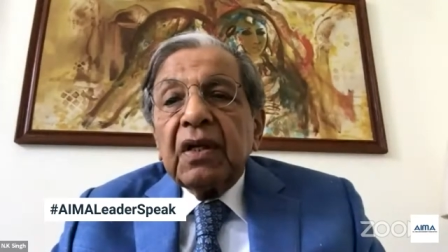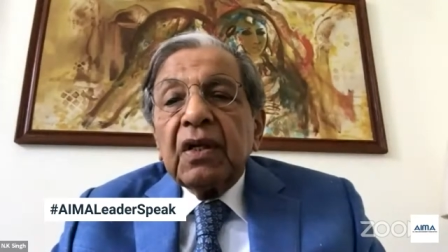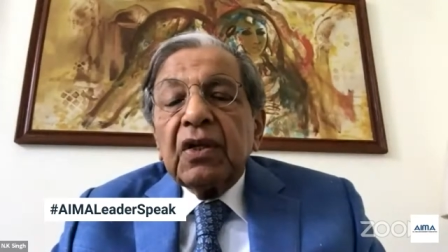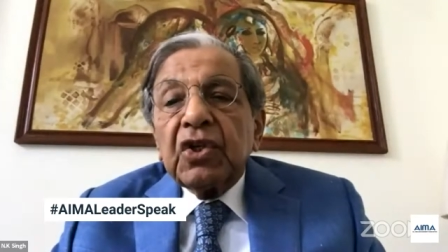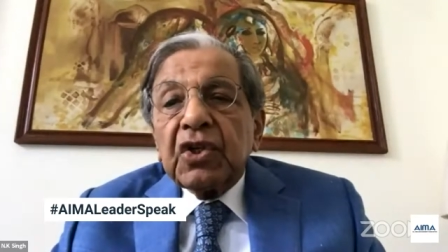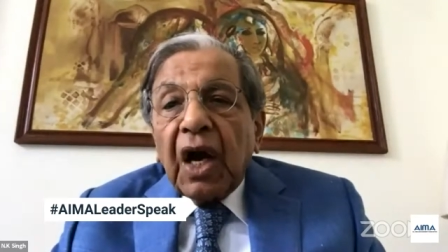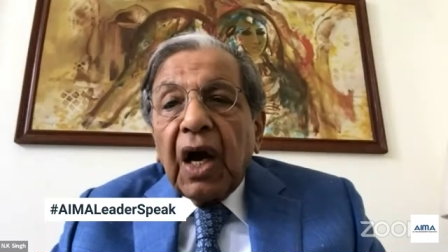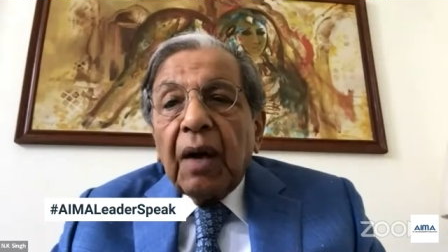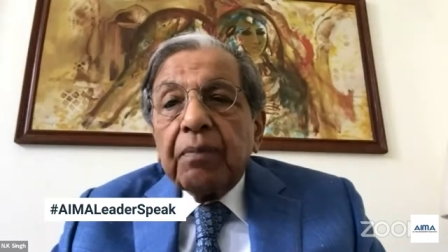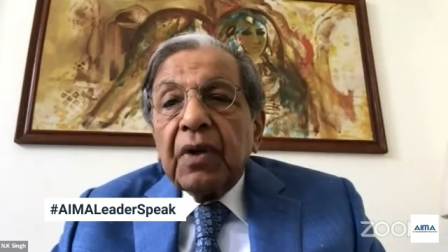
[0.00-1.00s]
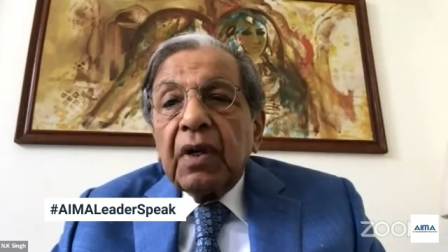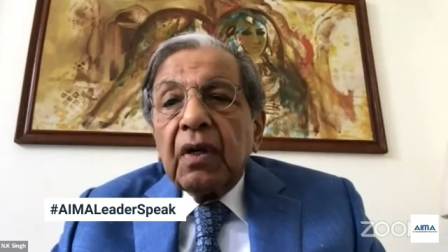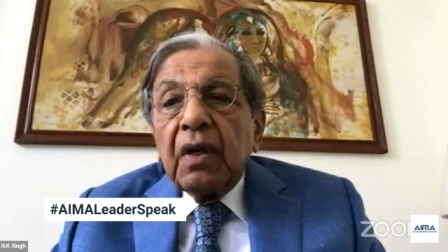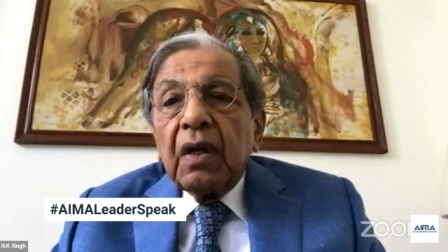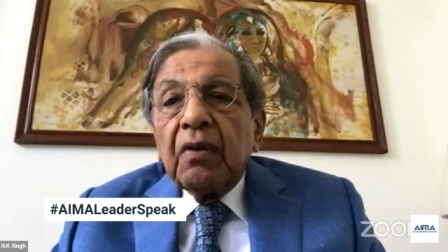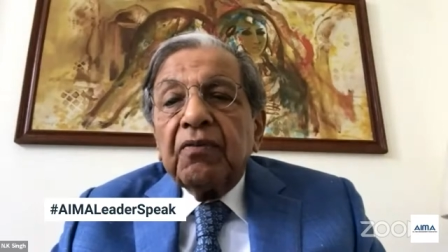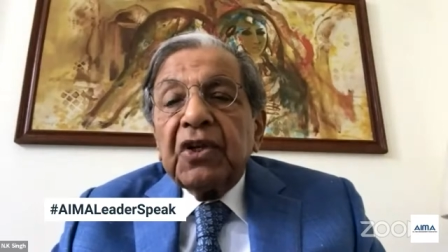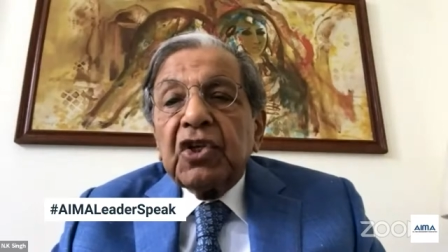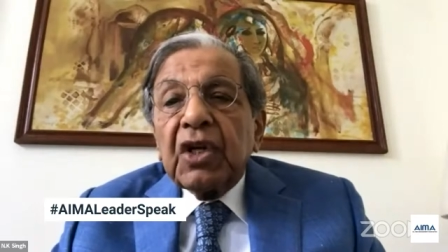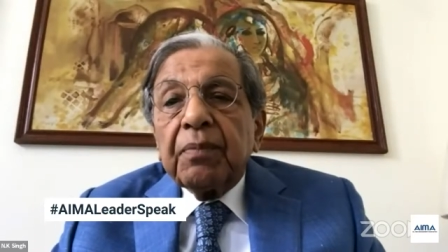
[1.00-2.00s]
sharp
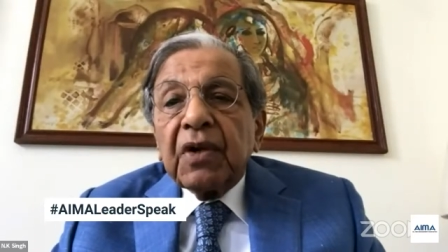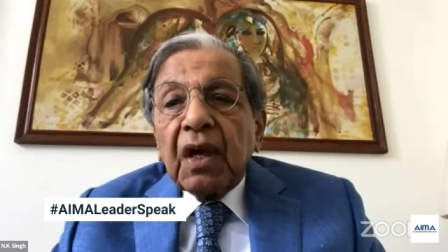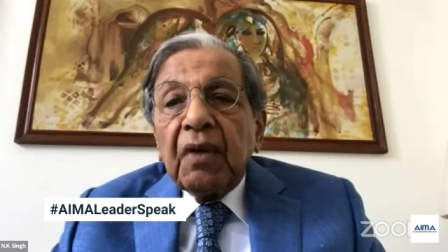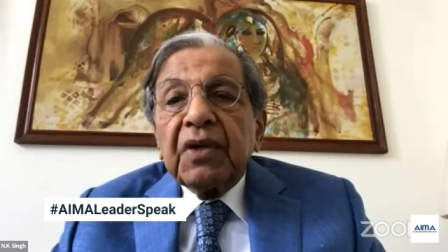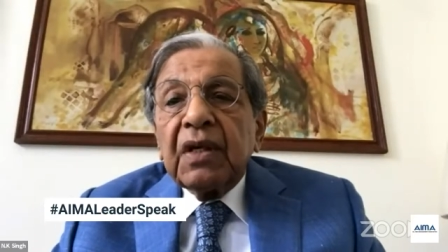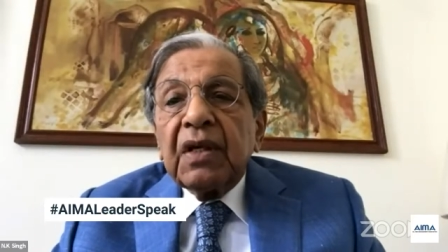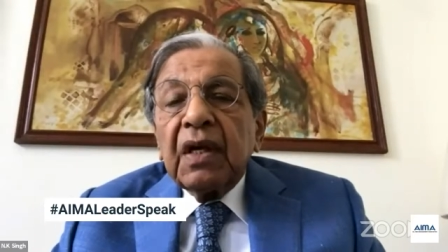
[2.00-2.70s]
V-shaped recovery